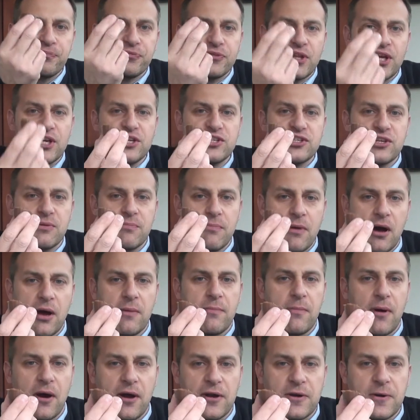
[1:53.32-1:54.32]
These, in my
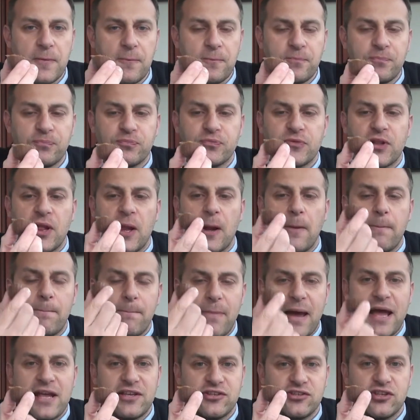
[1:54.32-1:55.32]
mind, are
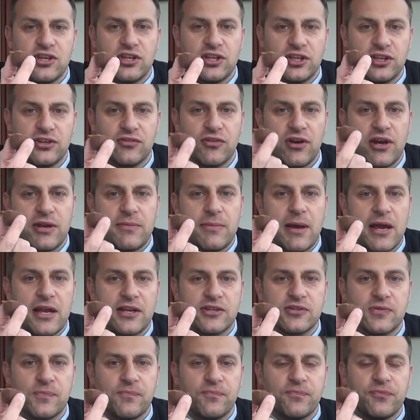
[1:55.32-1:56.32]
better than cream
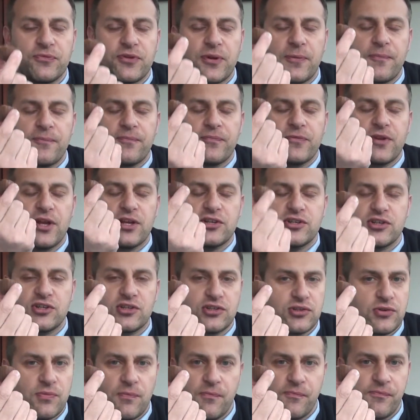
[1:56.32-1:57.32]
eggs. They're
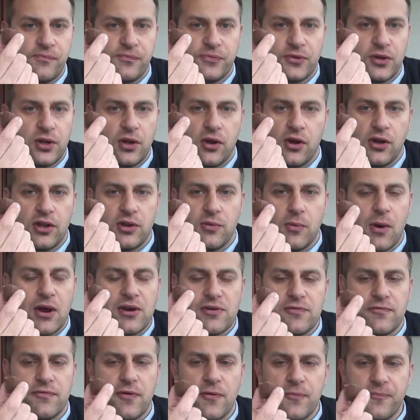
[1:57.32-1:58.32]
just oh, they're
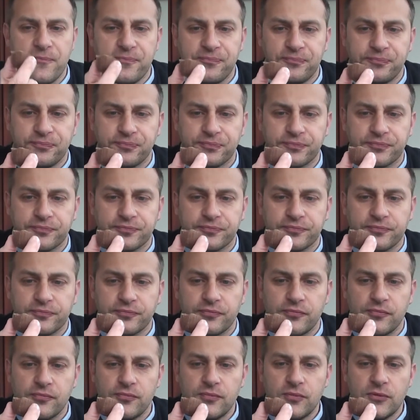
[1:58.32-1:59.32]
wonderful.
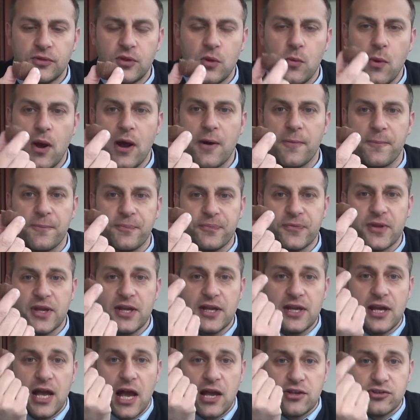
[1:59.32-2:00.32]
Well,
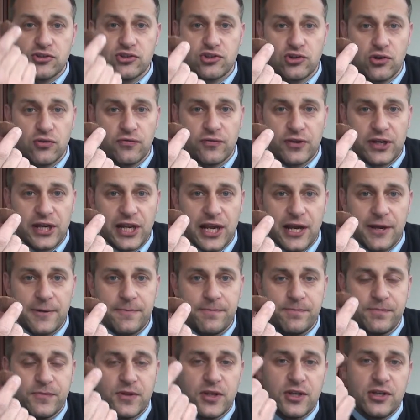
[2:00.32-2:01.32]
as a short video,
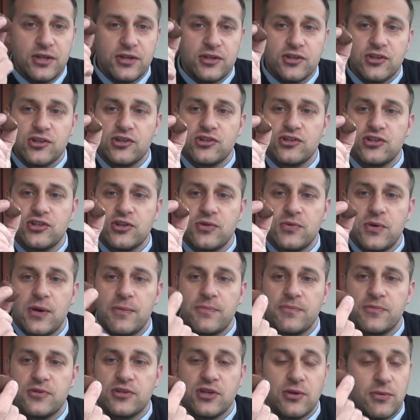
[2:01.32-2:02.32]
just to
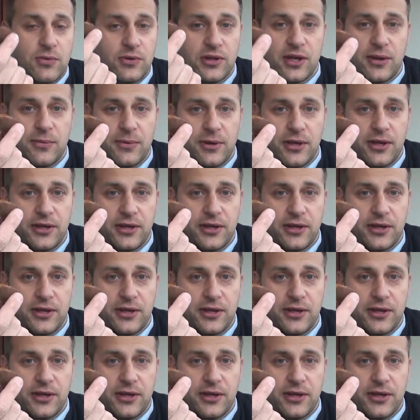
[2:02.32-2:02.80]
um, see what they were